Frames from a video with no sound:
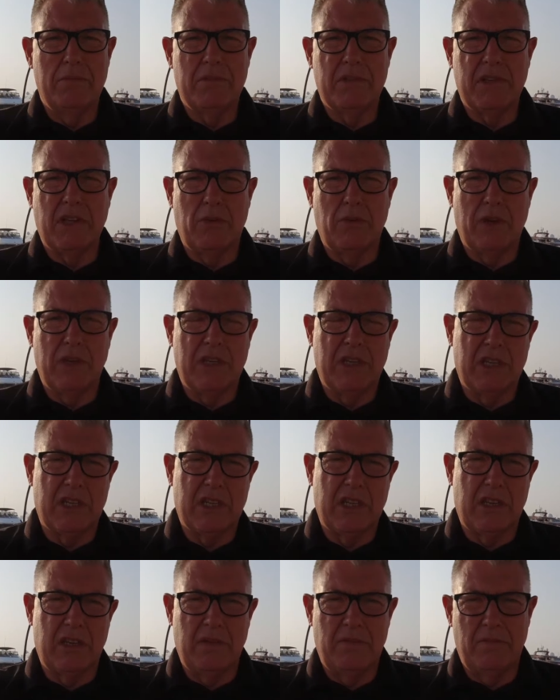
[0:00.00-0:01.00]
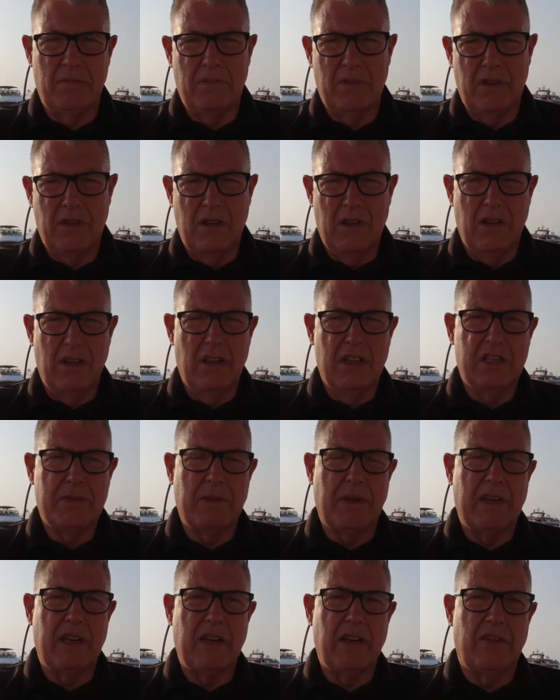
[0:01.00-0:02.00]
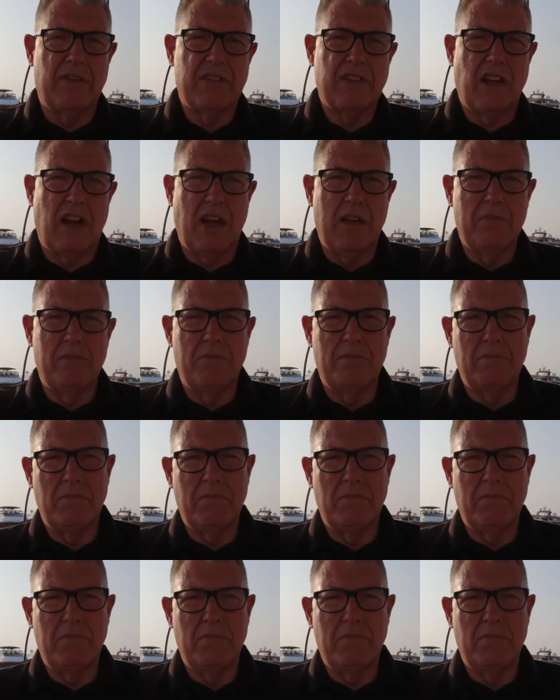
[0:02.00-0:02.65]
So we just spent enough time